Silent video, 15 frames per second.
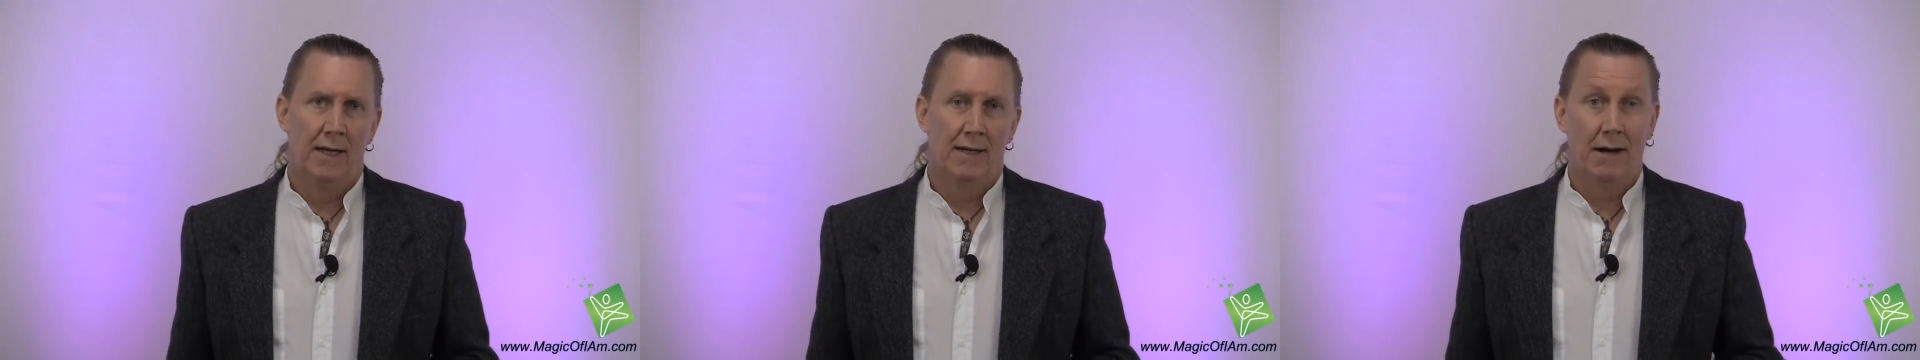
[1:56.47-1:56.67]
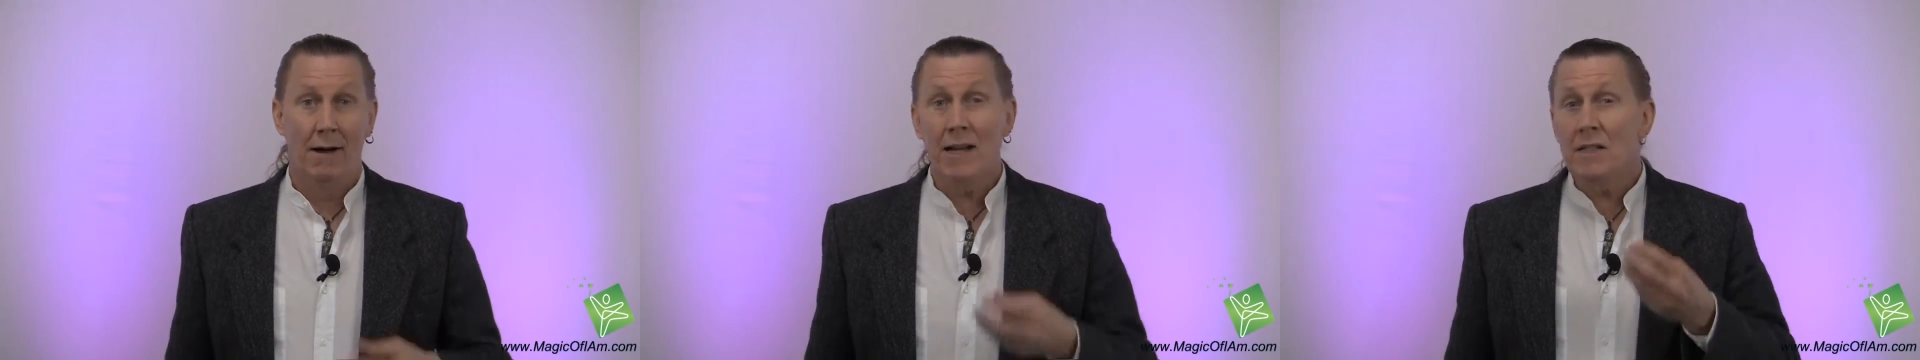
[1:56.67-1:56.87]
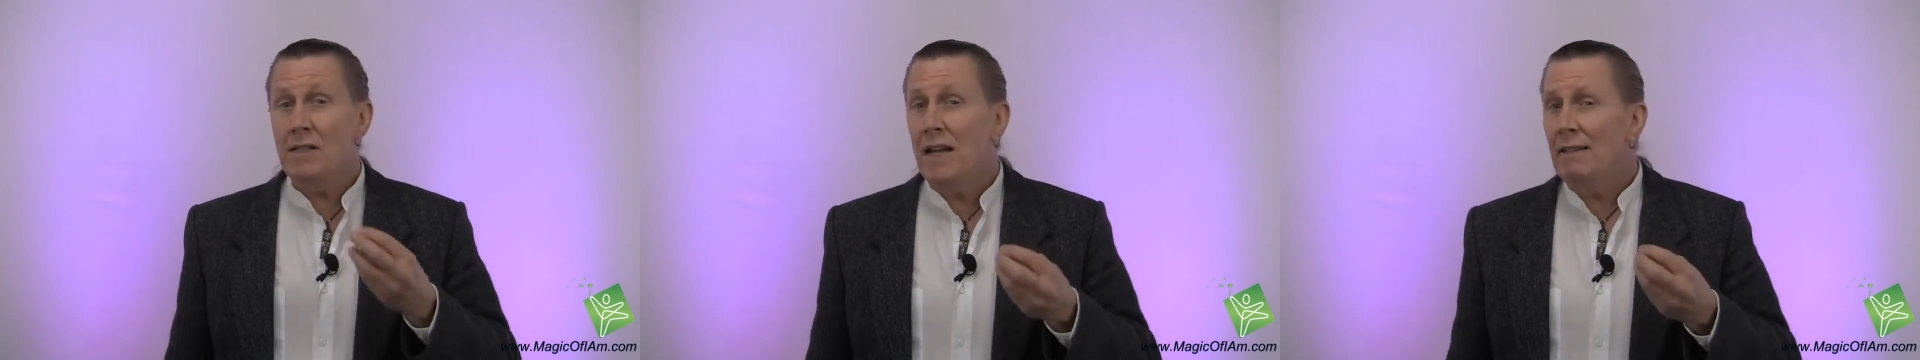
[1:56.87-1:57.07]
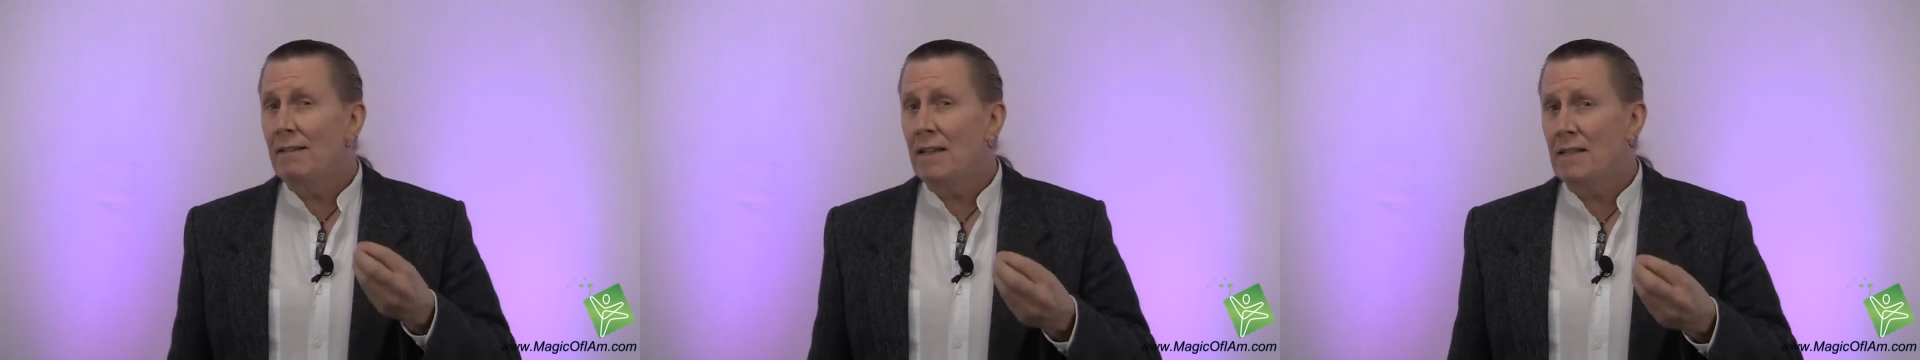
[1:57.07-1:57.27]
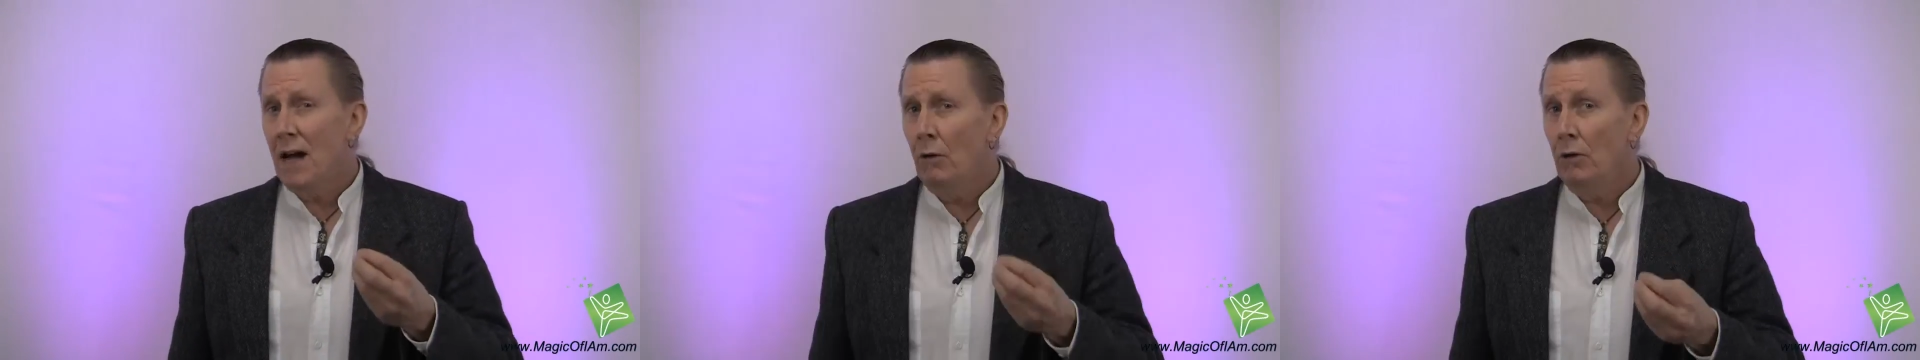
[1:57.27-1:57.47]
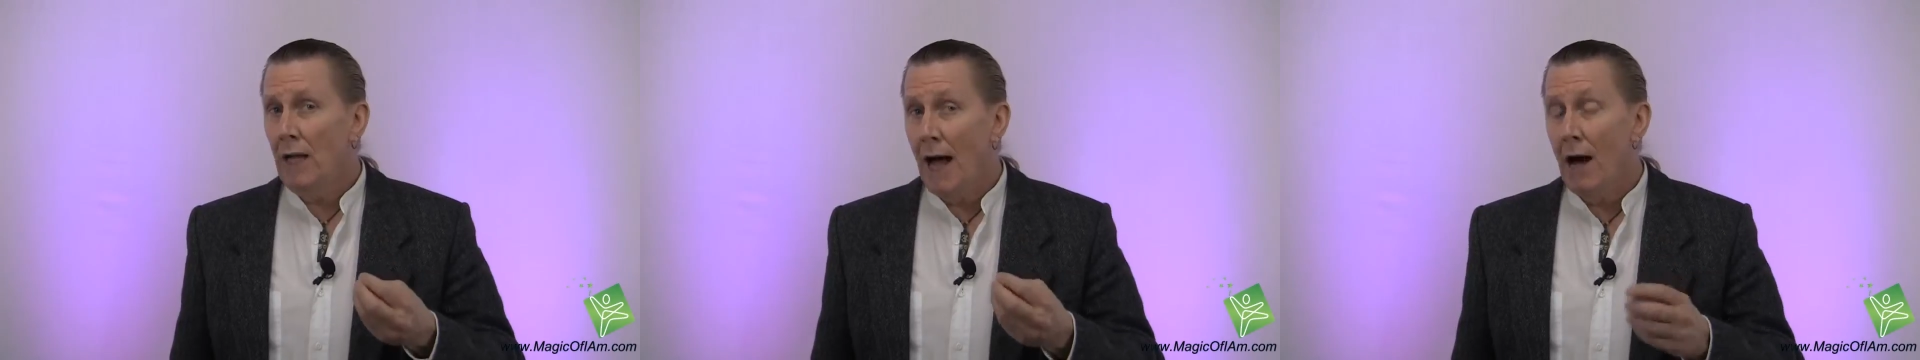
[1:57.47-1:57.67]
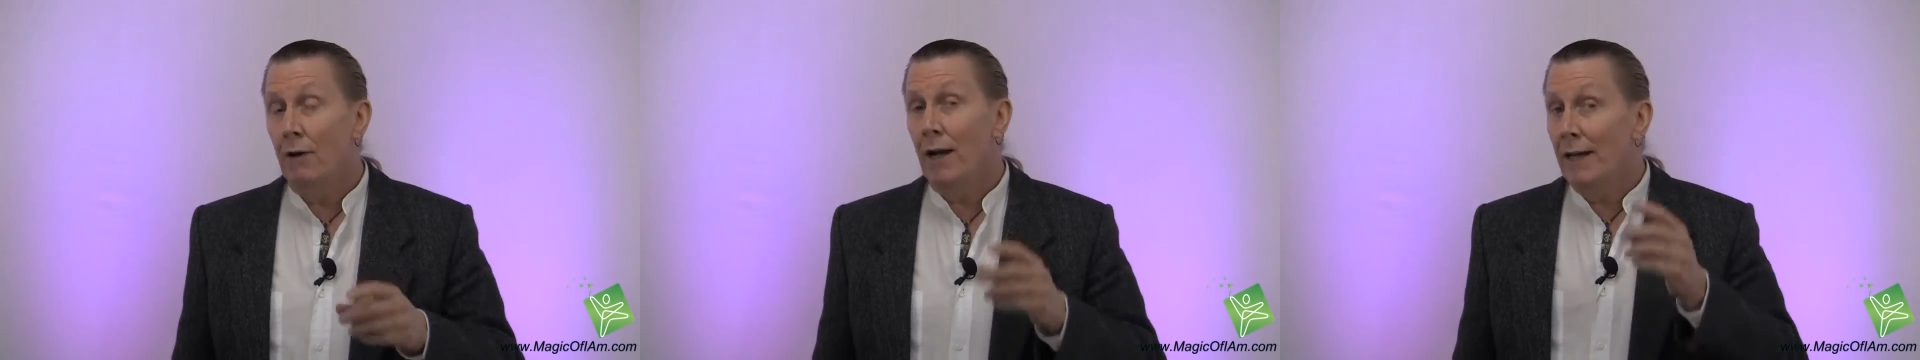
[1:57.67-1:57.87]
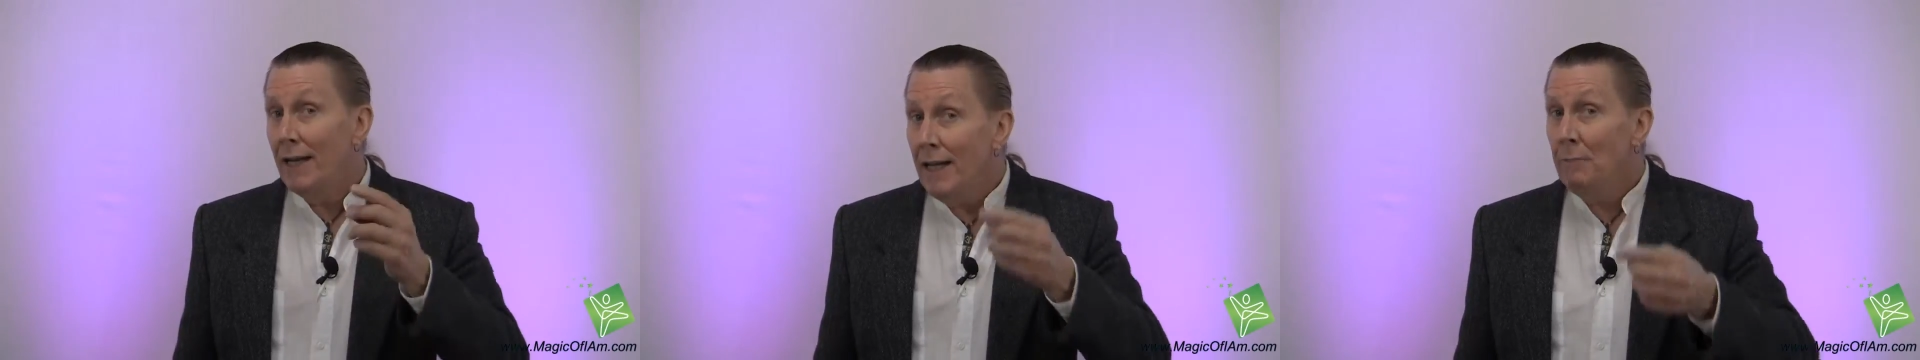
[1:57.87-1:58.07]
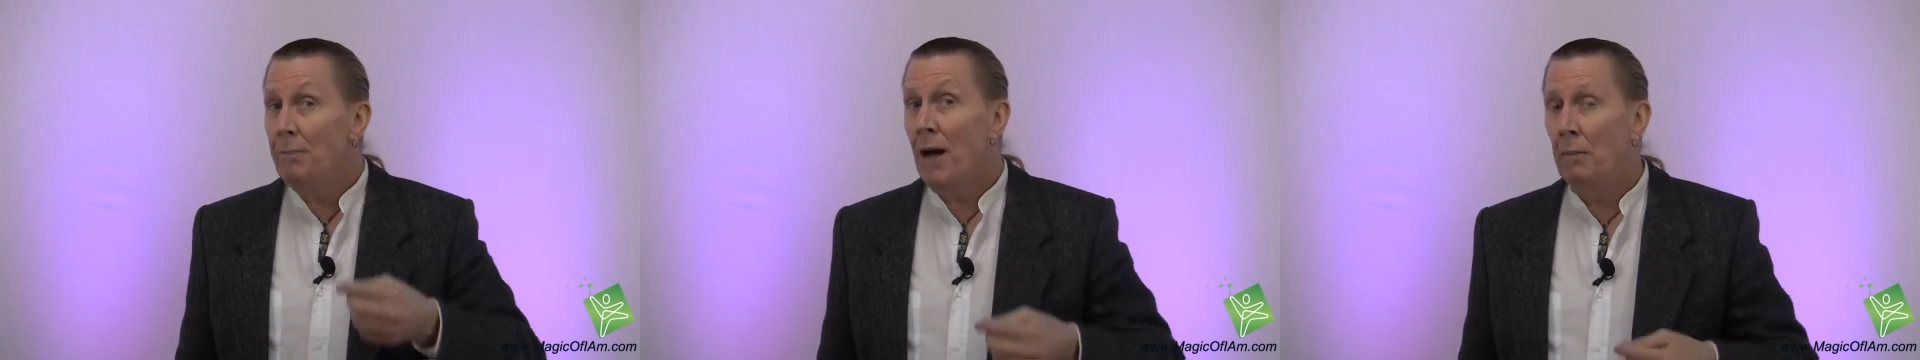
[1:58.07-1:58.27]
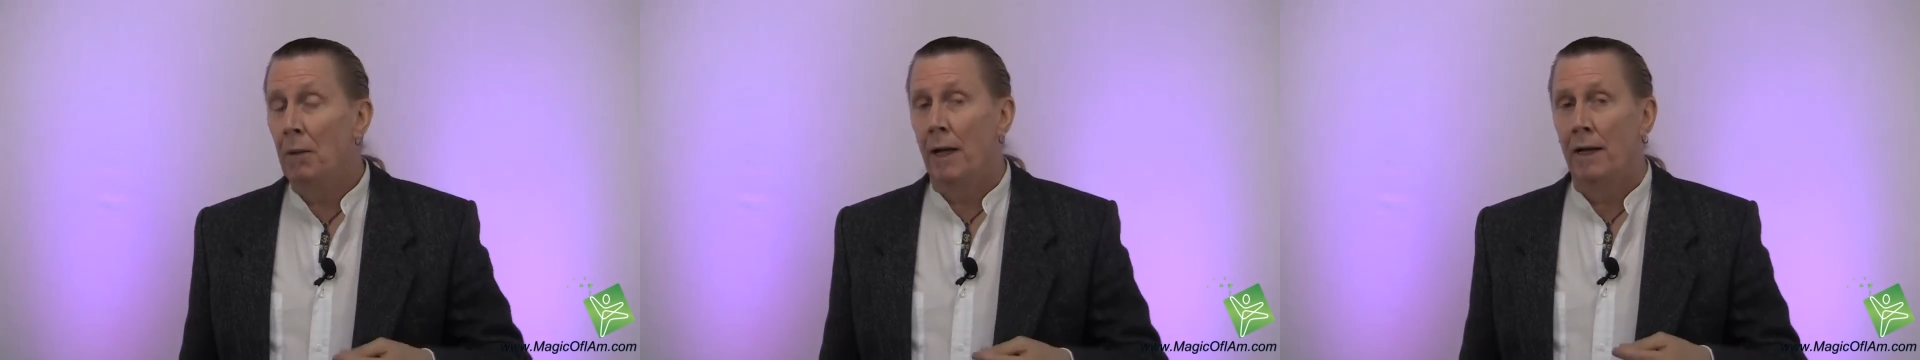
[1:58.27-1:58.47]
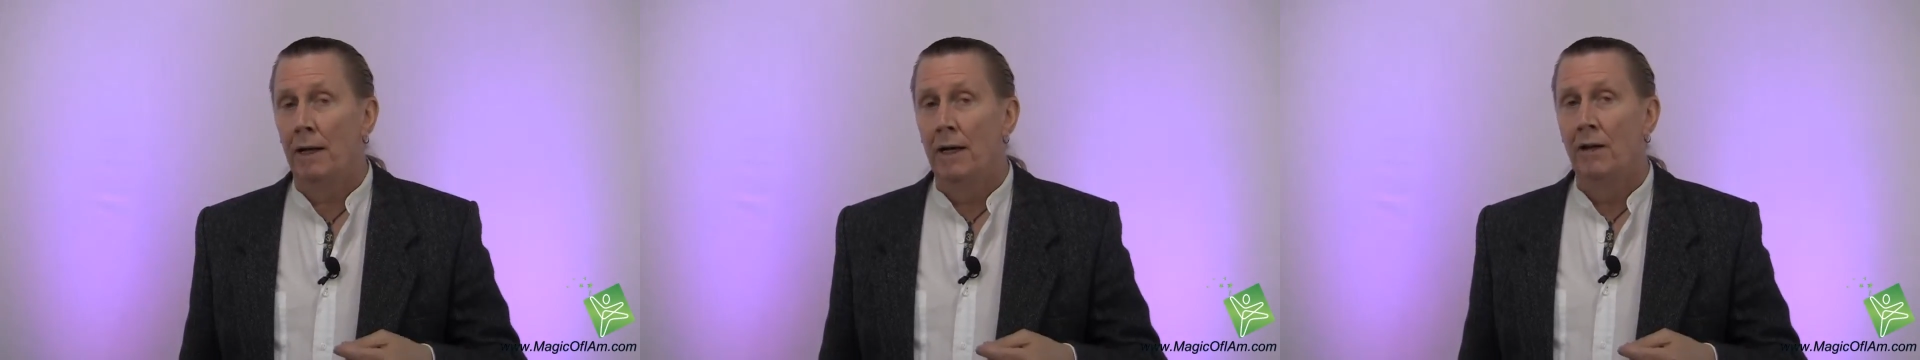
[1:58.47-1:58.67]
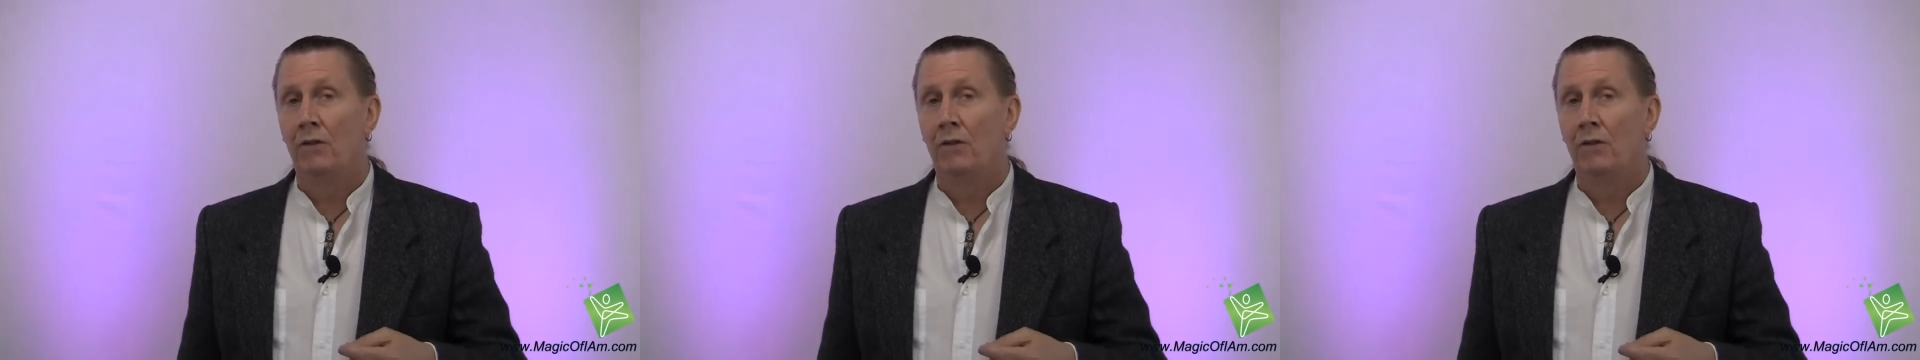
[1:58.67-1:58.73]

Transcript: Now, I state this out loud and in public